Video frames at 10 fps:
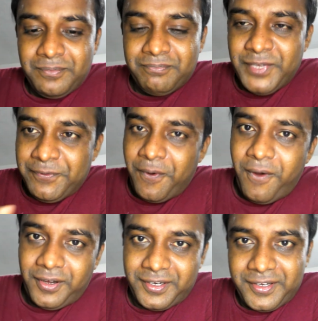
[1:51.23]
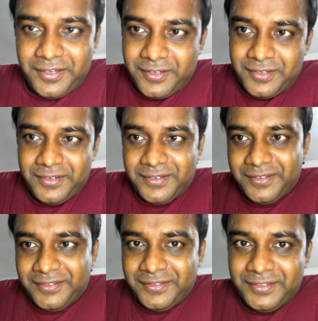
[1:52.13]
Before
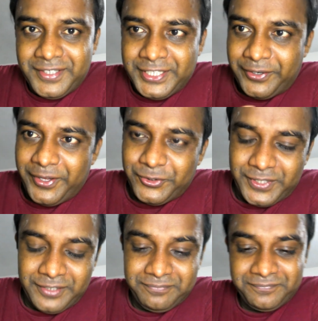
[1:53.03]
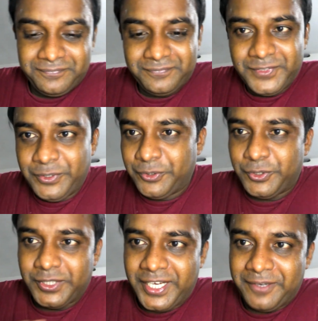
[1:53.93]
introducing you
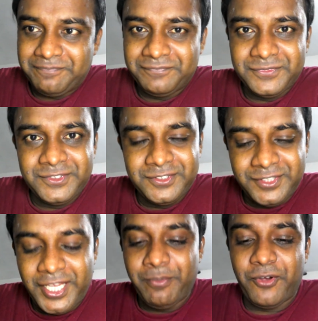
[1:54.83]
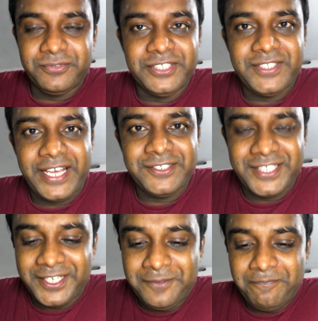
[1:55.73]
to the theme of this
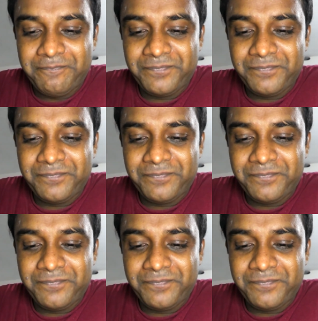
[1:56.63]
lecture,